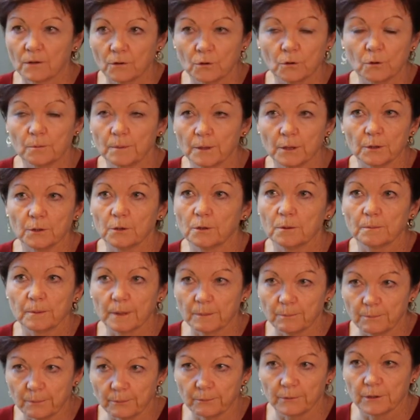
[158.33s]
uber,
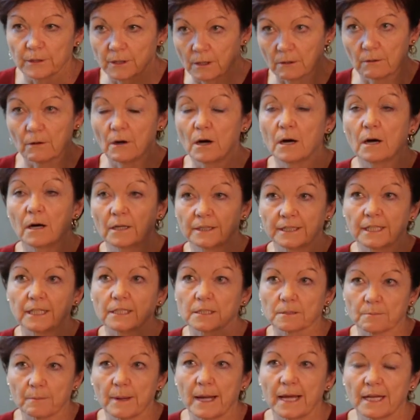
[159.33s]
you know,
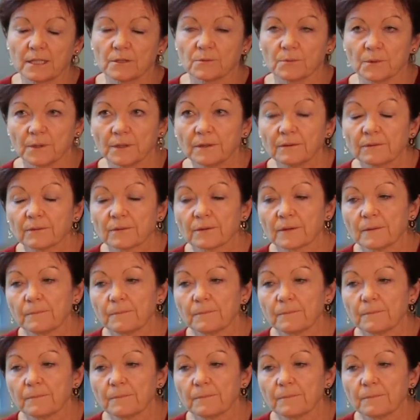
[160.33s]
AARNet bandwidth,